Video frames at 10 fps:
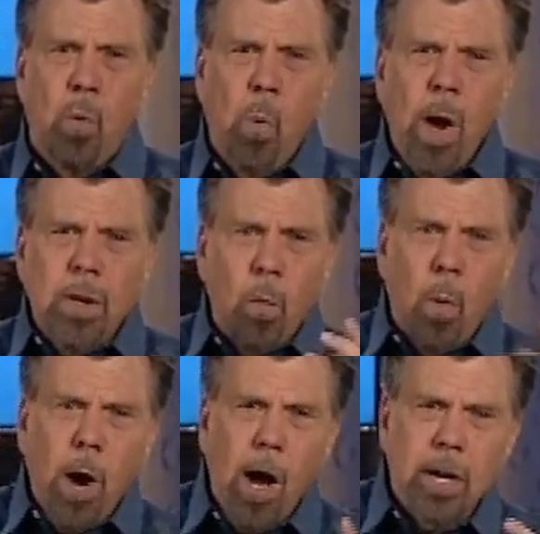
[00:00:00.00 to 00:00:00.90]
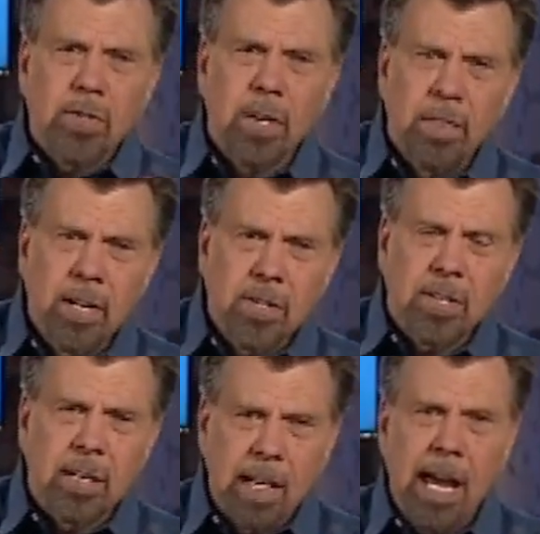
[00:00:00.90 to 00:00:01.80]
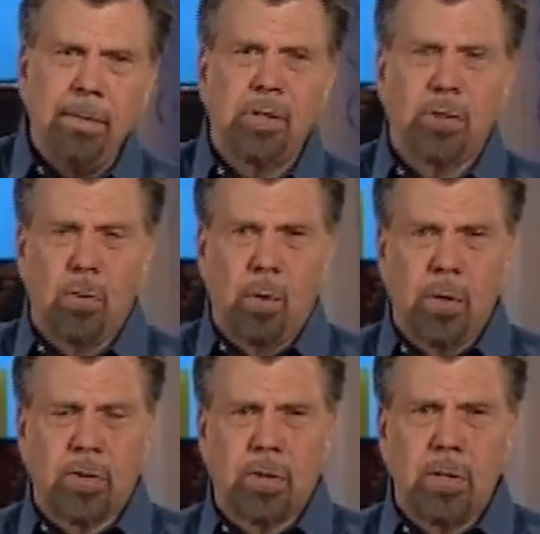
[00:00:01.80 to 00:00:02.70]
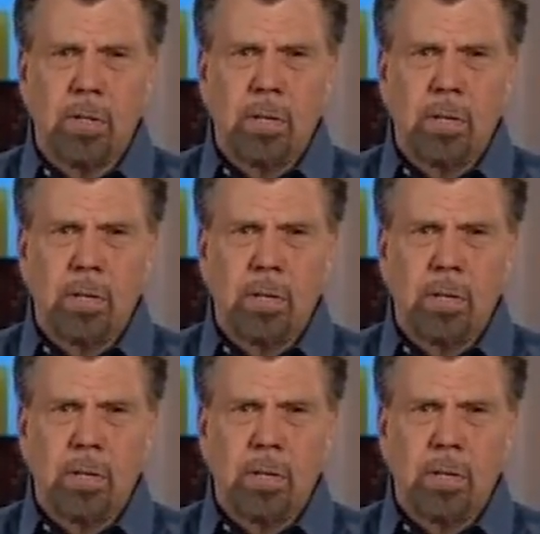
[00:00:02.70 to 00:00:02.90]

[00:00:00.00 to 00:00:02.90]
What was this life source?